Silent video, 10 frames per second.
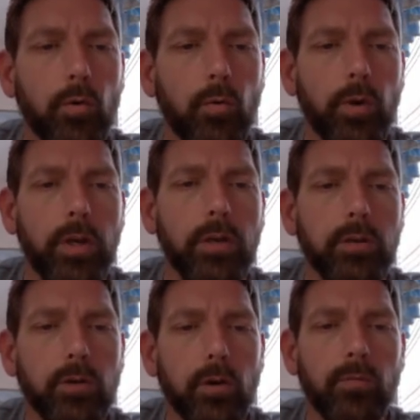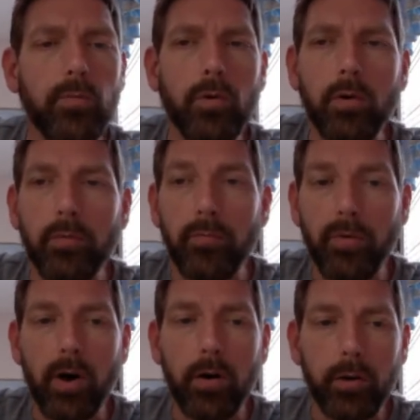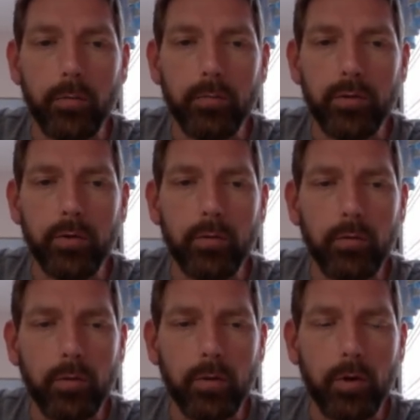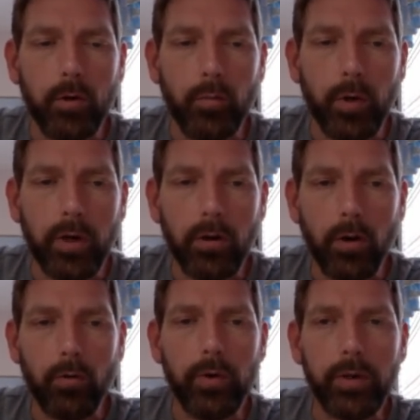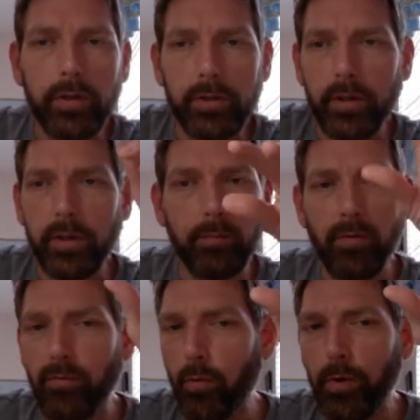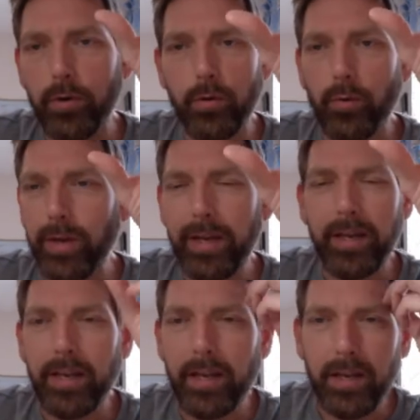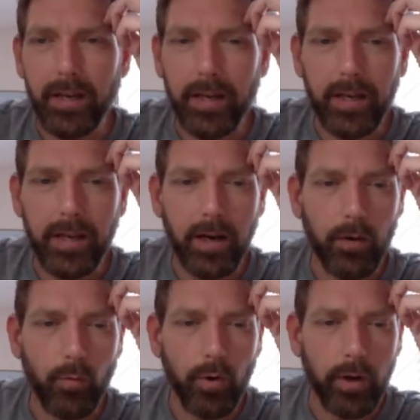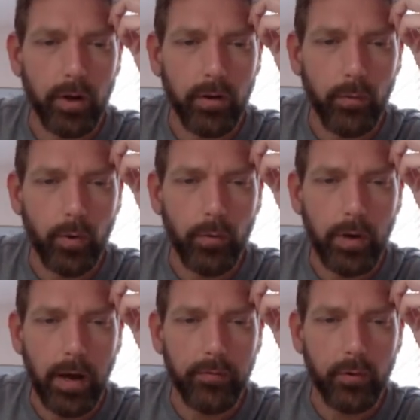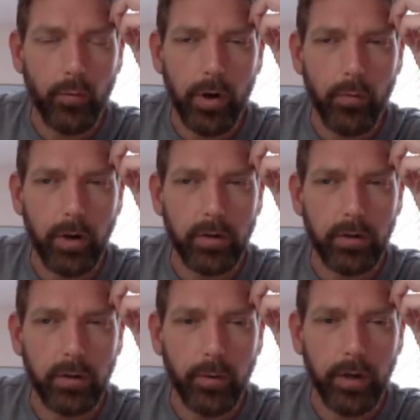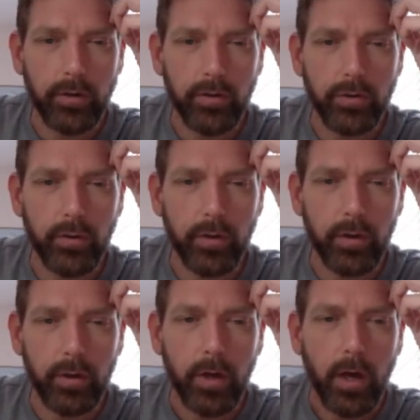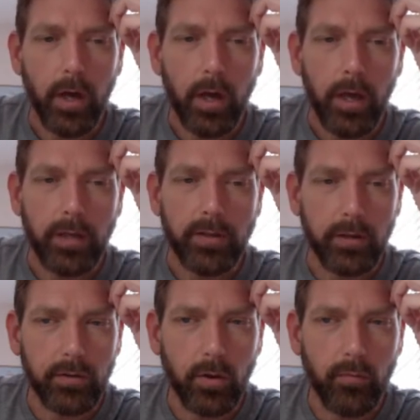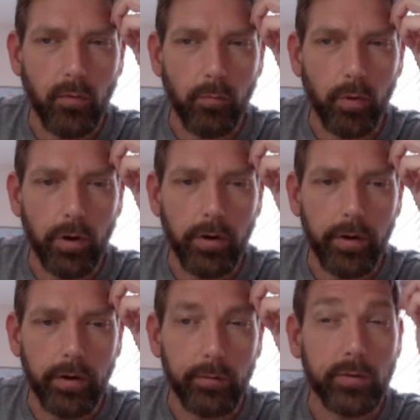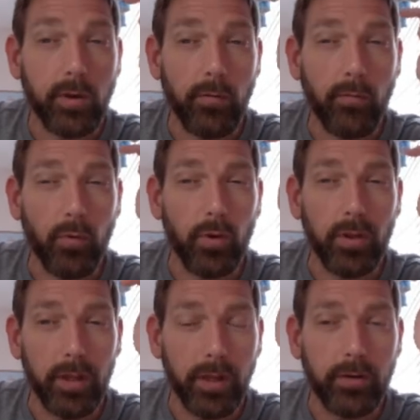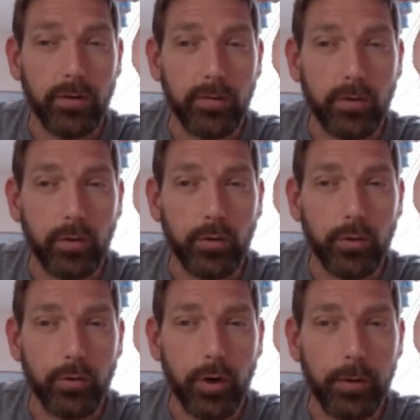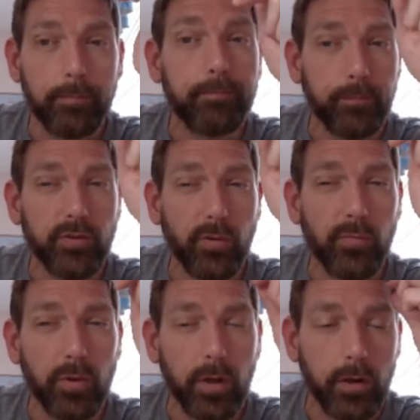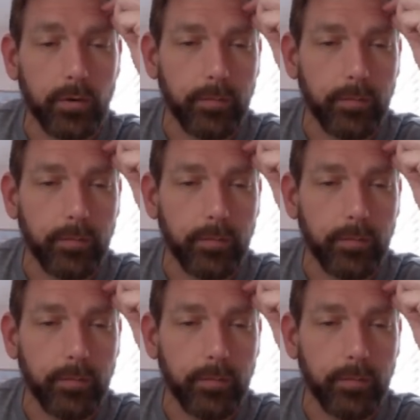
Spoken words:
we need to solve for volume. So we can already see that before we do any kind of work here, that we would have to rearrange this equation so that instead of solving for molarity, we're solving for liters of solution, right? Solving for liters.